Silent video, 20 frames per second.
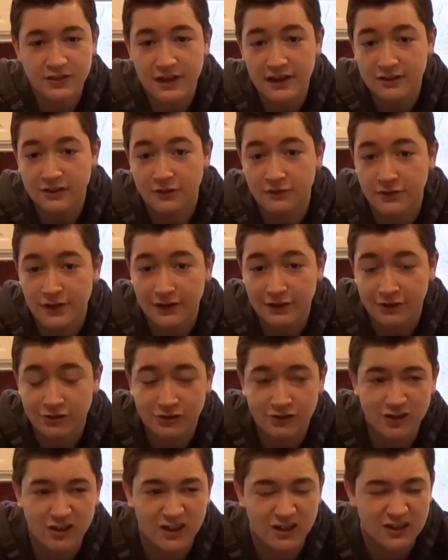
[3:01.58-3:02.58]
eggs are very
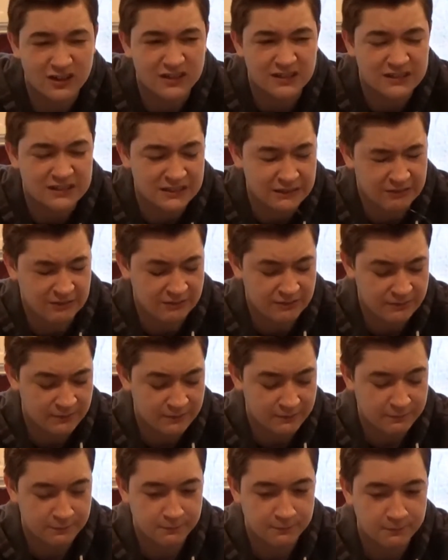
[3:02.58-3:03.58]
strong.
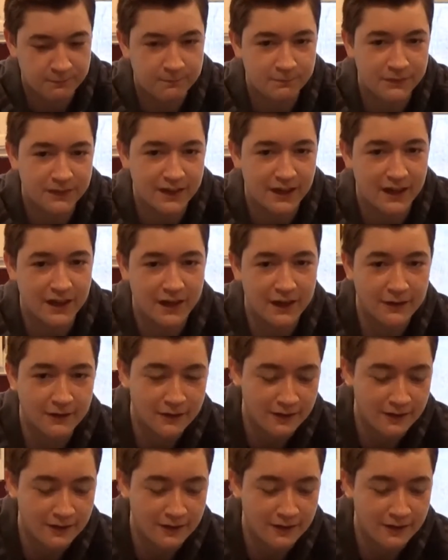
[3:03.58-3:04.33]
Yeah.